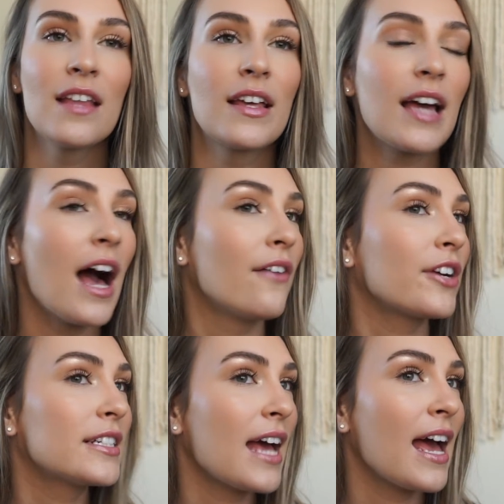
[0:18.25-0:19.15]
like
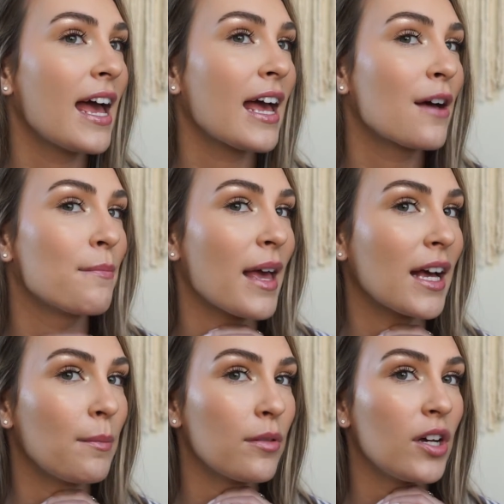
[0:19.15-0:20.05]
everyday
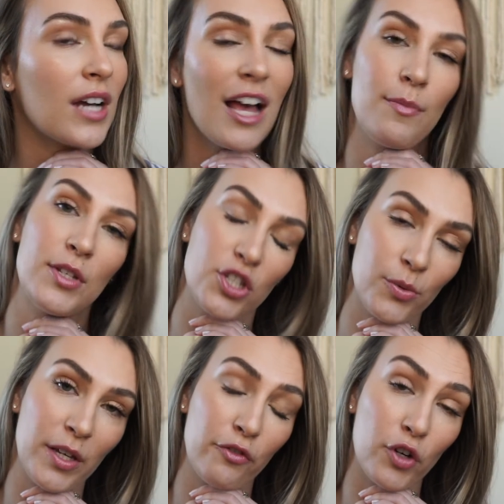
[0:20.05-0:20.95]
makeup look I've been
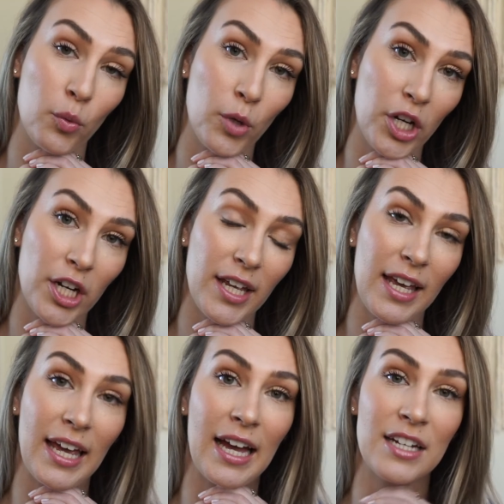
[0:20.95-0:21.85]
doing for work
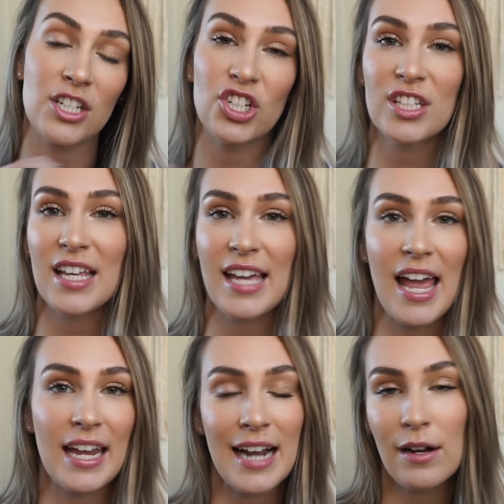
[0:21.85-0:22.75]
and just like
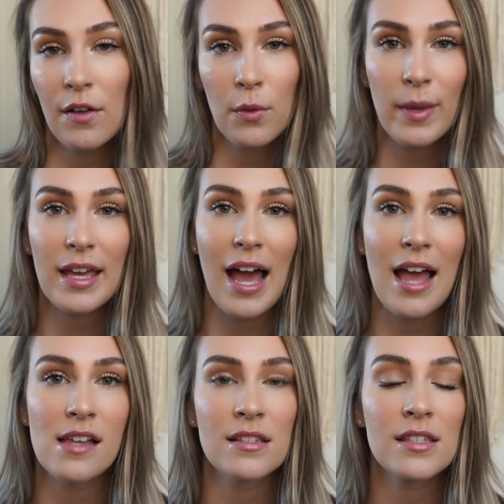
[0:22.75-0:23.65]
hanging out on the
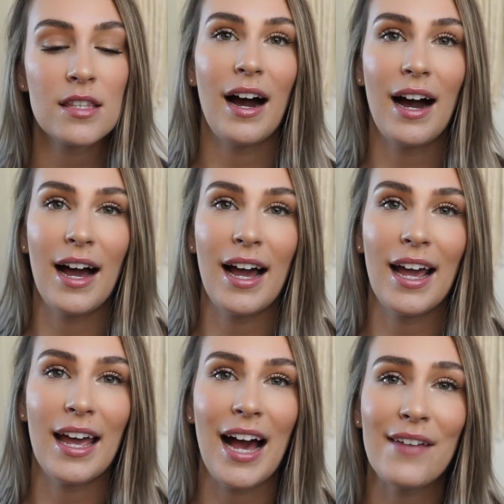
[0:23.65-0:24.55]
weekends.
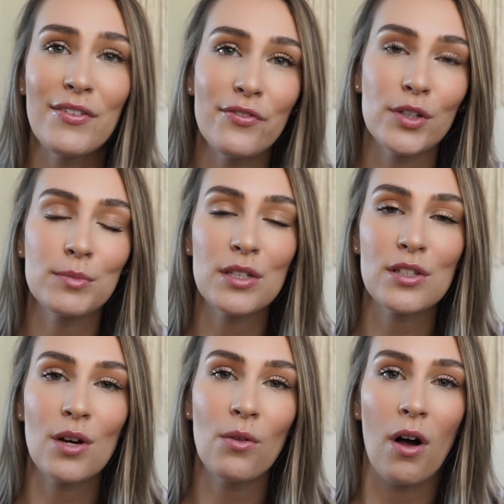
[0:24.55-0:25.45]
I haven't filmed in
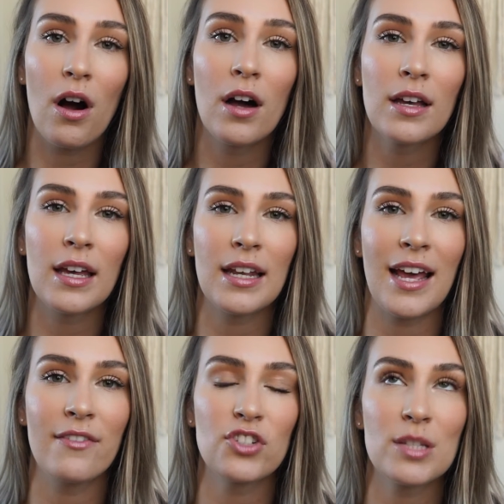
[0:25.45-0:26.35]
so long and
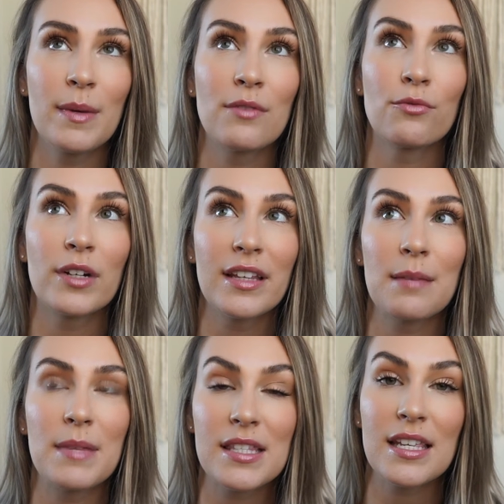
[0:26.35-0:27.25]
I've just been really
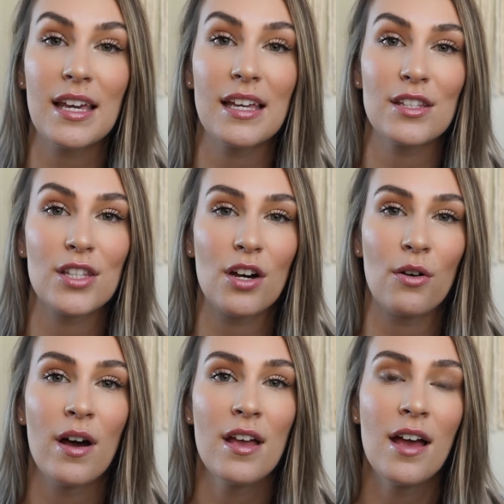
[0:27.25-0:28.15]
missing it,
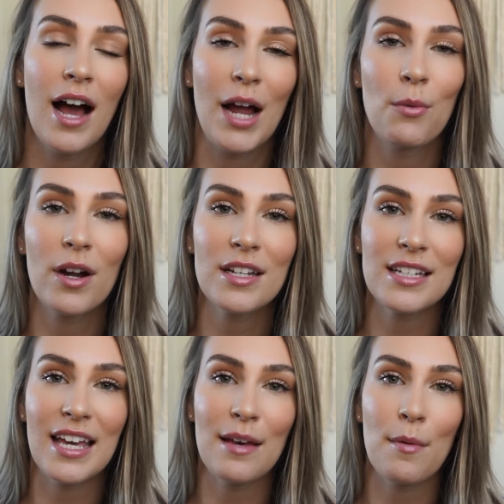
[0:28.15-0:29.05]
so I wanted
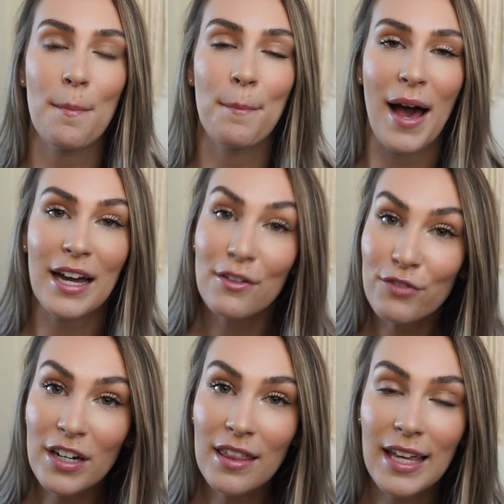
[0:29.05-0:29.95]
to get back in
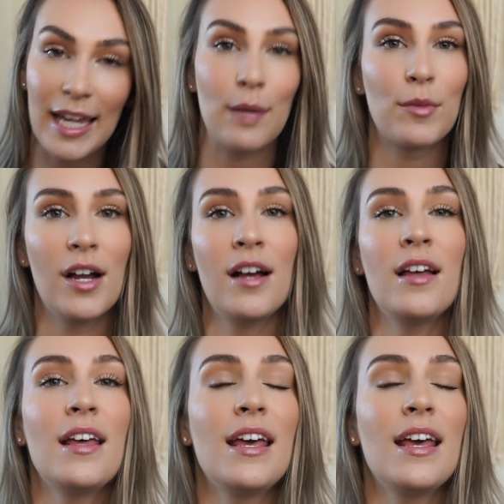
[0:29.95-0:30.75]
front of the camera.